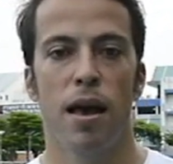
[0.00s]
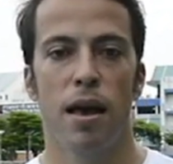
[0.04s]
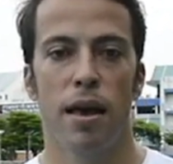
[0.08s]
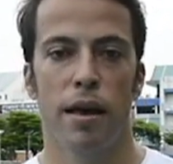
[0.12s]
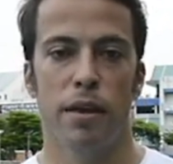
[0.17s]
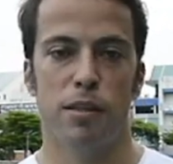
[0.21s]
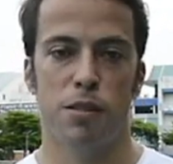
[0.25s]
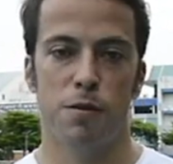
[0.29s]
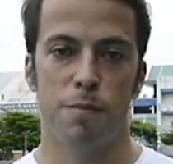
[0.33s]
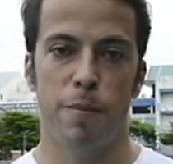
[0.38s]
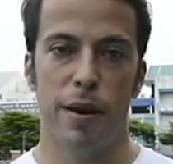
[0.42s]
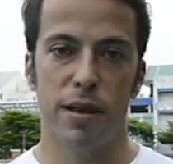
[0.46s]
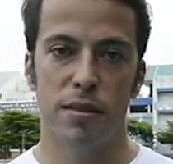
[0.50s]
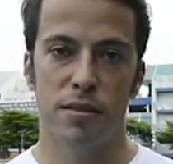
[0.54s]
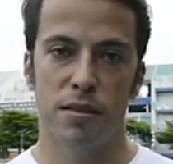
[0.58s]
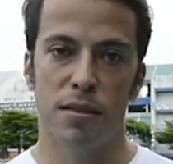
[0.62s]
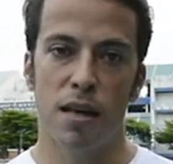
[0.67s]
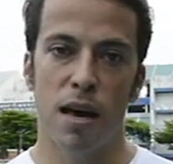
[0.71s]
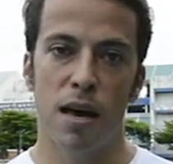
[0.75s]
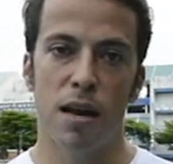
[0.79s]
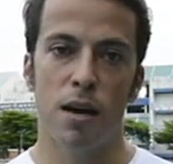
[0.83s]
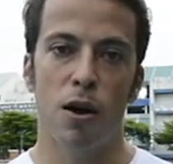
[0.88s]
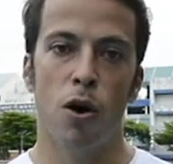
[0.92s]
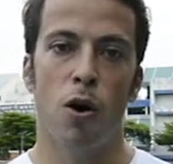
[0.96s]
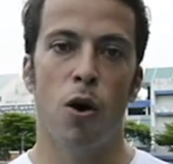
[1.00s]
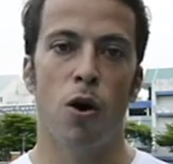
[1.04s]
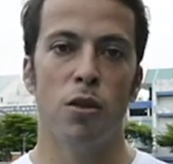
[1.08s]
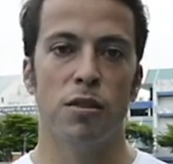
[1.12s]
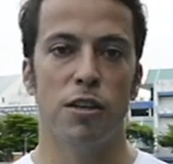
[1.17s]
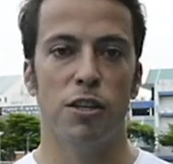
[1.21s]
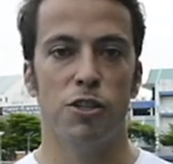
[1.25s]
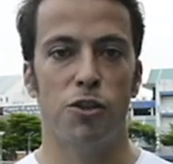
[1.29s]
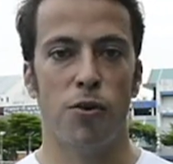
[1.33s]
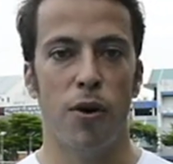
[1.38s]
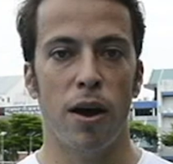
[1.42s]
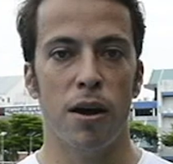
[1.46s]
It's best done on the
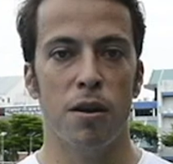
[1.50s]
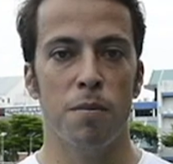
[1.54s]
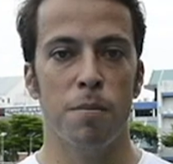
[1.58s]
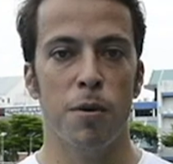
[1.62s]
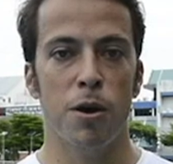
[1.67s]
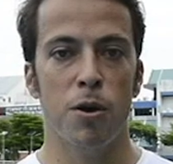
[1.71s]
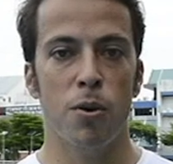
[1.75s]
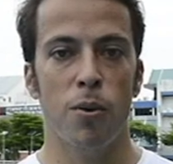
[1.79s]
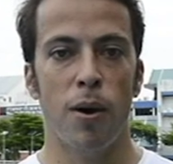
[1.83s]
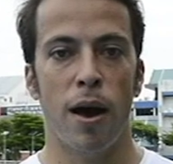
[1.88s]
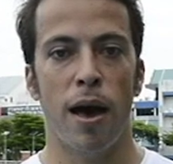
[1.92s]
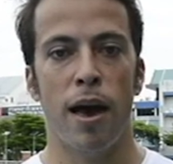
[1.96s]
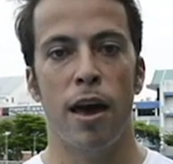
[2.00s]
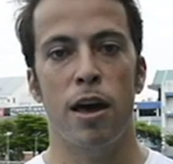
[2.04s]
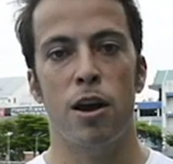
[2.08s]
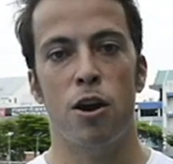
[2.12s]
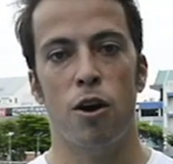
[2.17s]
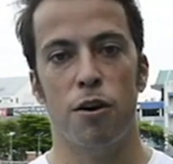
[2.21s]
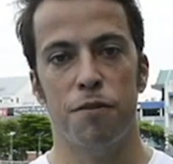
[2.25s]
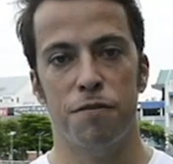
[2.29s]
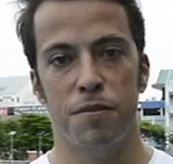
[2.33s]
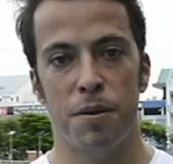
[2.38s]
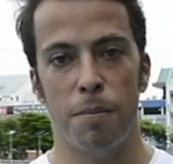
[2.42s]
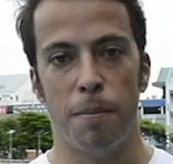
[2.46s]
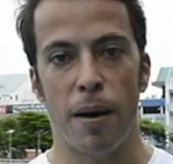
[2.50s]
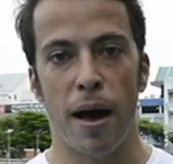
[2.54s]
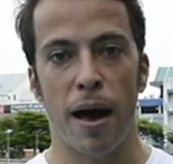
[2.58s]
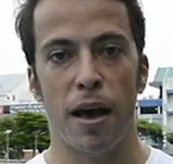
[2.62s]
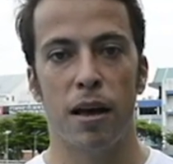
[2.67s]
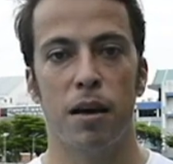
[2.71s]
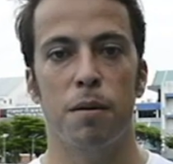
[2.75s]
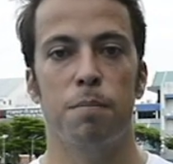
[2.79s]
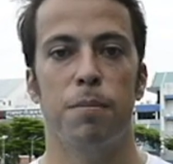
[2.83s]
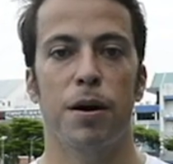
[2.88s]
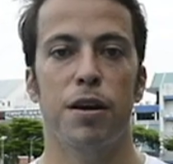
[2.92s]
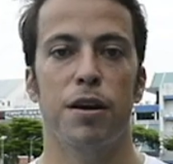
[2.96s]
treadmill and off the bike,
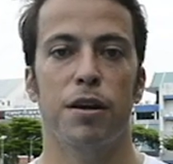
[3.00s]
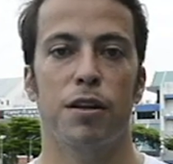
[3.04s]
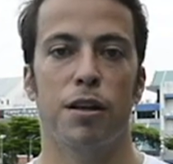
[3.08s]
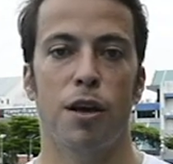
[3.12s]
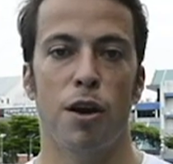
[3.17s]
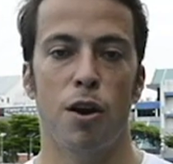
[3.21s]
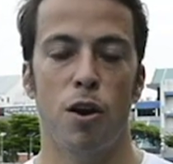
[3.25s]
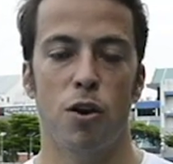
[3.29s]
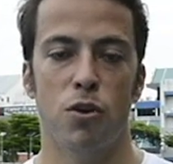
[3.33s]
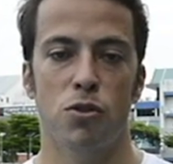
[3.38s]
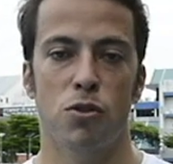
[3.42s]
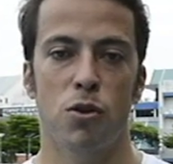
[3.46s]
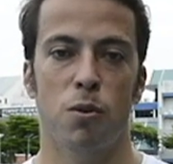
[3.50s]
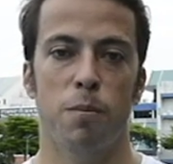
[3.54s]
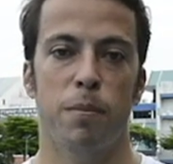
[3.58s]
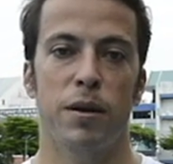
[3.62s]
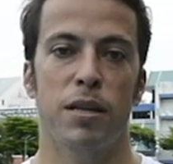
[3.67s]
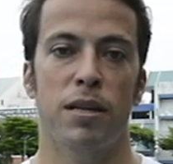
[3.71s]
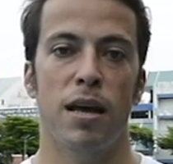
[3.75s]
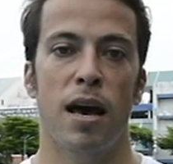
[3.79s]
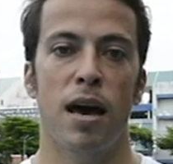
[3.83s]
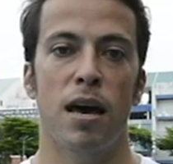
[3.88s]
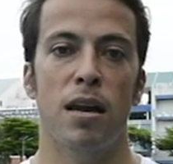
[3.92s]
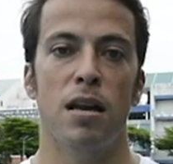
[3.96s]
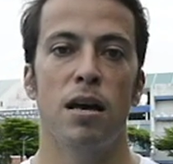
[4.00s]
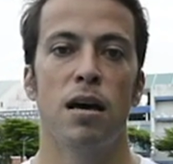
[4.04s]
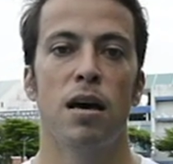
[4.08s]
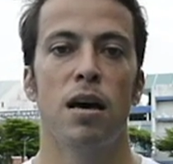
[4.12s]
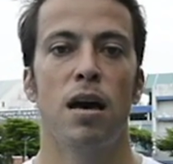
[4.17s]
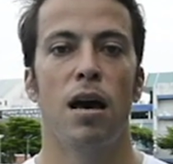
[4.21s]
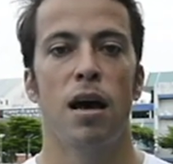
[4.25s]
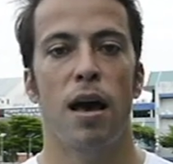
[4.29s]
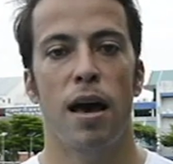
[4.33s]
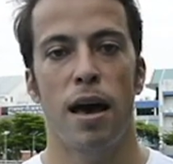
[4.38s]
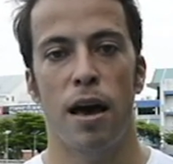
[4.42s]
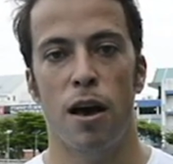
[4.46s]
but it can also be done
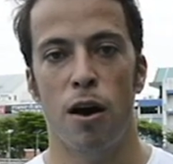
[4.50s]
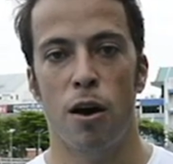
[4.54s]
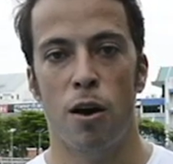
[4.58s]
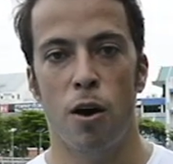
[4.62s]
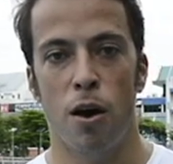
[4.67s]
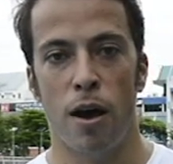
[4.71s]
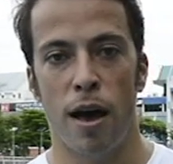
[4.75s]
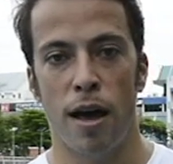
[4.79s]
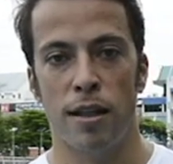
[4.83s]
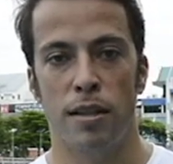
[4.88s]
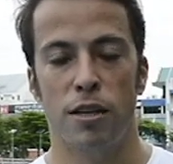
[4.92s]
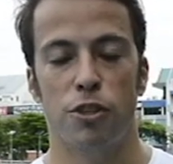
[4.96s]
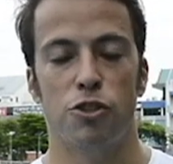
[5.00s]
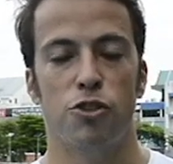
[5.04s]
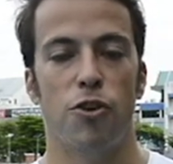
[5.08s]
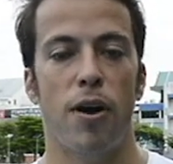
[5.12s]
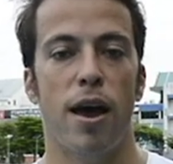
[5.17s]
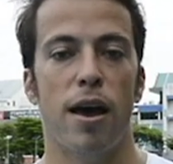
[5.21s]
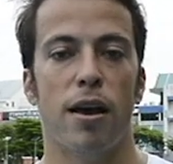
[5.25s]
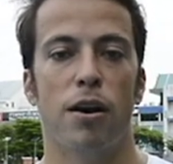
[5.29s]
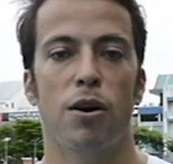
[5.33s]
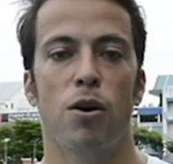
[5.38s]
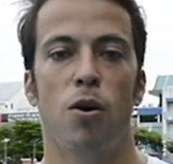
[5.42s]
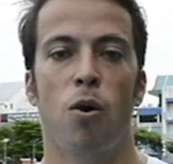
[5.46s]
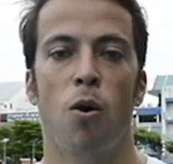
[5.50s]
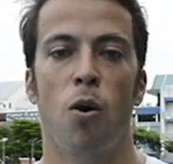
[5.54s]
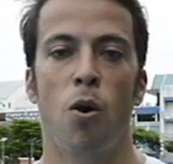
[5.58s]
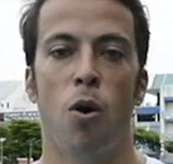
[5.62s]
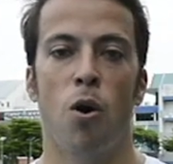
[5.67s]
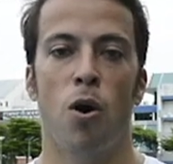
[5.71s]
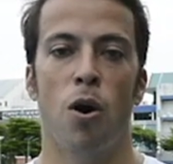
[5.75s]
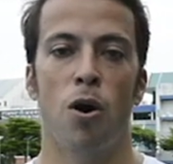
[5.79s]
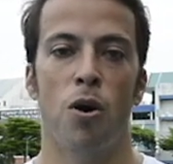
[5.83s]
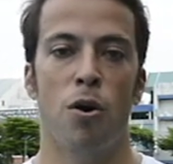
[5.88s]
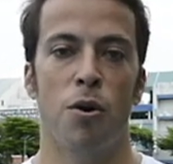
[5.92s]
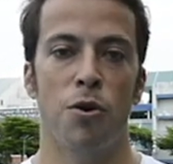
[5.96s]
at the track
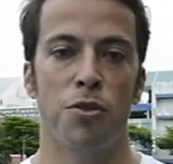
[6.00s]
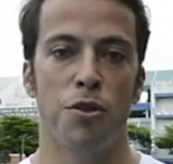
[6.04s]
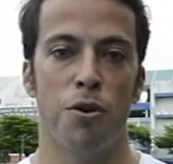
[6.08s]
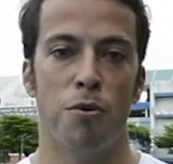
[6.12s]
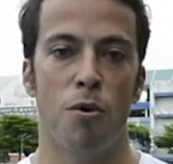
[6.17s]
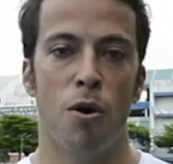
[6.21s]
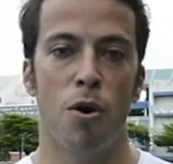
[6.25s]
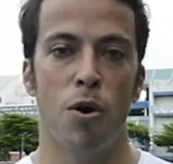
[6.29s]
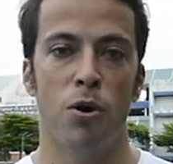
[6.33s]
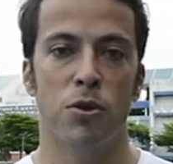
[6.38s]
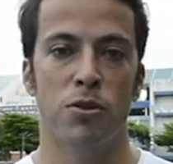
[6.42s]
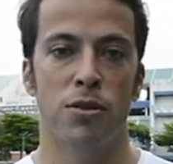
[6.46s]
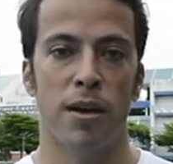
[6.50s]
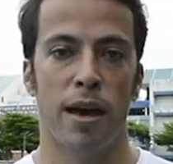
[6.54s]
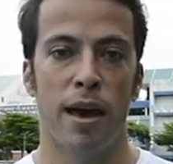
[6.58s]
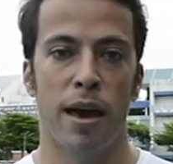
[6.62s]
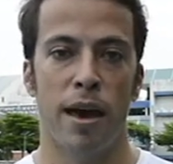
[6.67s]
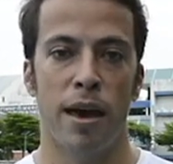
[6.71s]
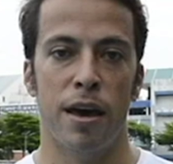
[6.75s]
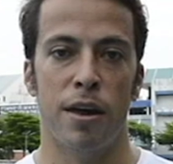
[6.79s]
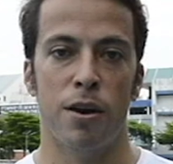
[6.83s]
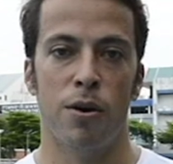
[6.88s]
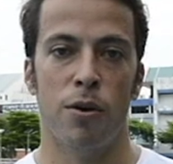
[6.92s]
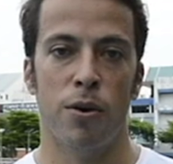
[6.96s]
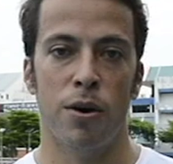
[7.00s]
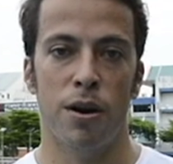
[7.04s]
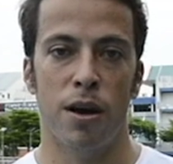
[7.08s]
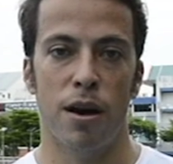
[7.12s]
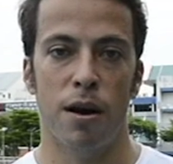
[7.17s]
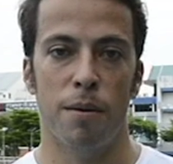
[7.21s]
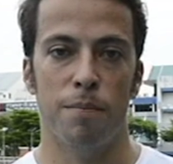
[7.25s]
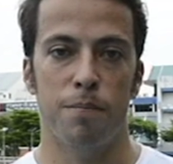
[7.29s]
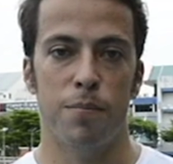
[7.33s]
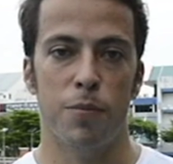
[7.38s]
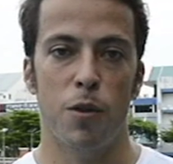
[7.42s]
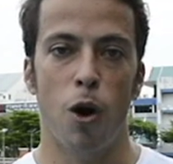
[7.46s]
or on the road and on
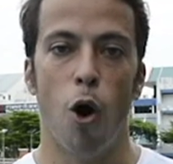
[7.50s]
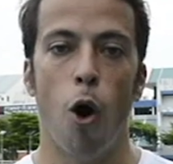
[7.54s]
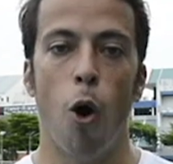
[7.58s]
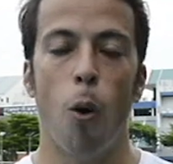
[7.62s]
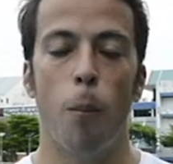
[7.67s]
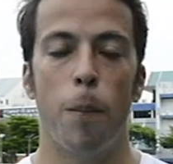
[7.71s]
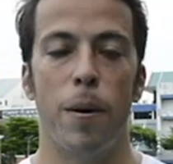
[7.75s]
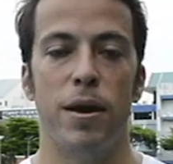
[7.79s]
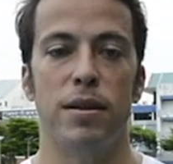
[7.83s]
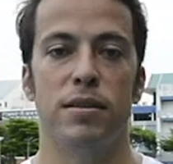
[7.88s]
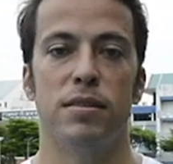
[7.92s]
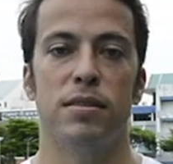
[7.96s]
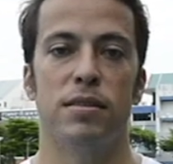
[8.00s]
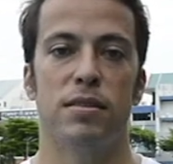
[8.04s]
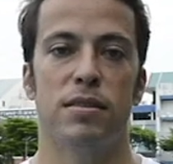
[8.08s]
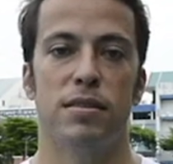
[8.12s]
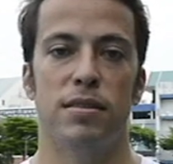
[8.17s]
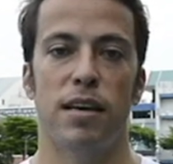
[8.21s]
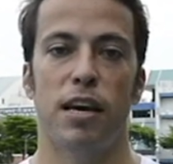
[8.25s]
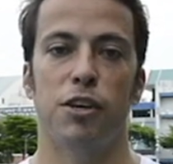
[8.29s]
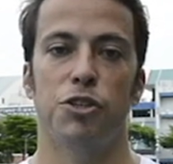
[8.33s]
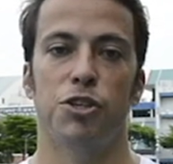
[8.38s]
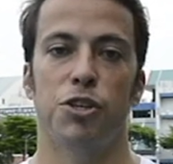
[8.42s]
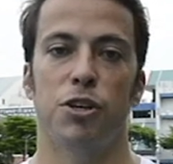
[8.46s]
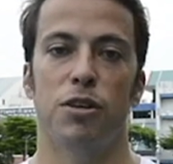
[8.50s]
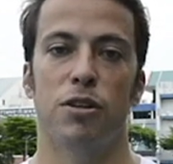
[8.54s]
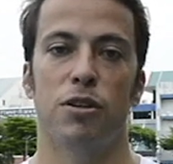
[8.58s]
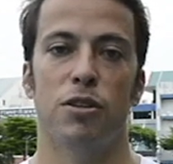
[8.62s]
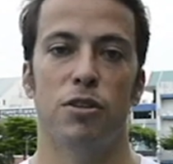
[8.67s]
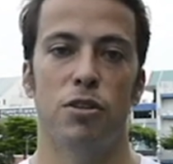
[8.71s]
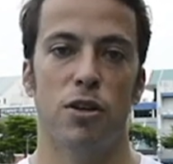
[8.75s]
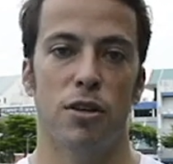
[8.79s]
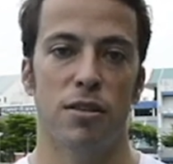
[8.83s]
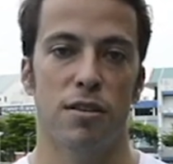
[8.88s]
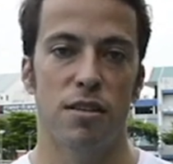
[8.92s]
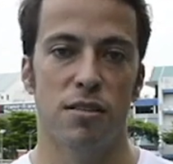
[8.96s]
an open session,
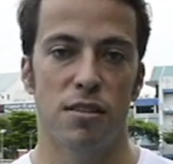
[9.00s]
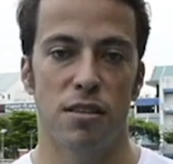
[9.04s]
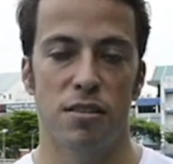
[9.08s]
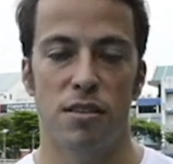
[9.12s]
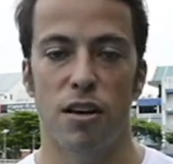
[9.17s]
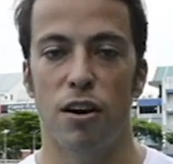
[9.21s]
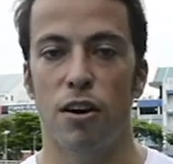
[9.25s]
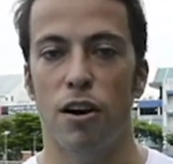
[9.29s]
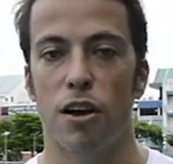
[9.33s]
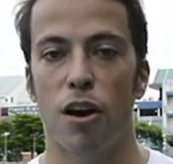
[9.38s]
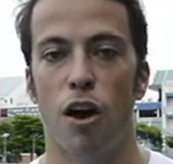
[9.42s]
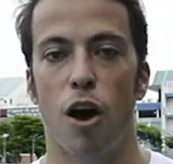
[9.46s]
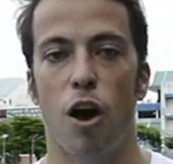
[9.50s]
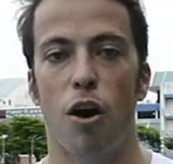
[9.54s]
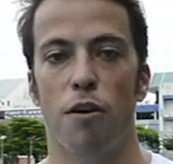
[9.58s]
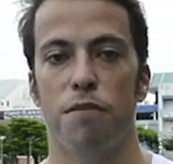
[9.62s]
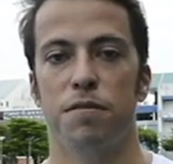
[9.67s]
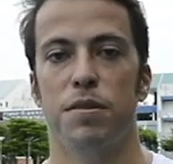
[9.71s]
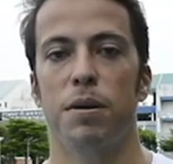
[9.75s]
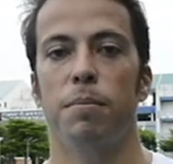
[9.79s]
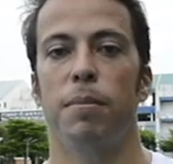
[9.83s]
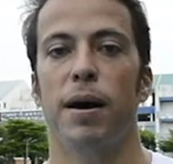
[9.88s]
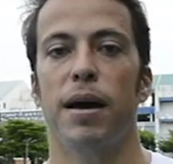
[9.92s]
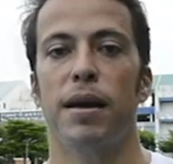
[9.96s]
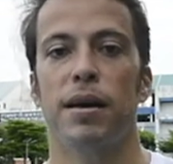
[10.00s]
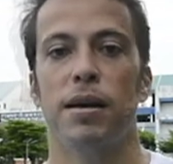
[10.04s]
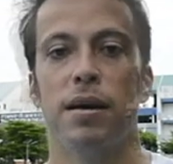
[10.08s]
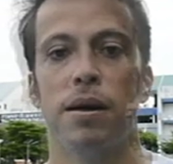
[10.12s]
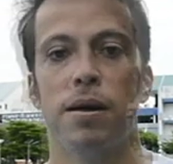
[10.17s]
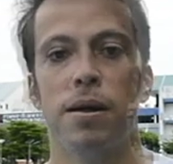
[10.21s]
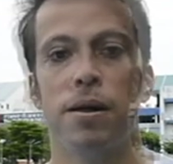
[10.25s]
not necessarily off the bike.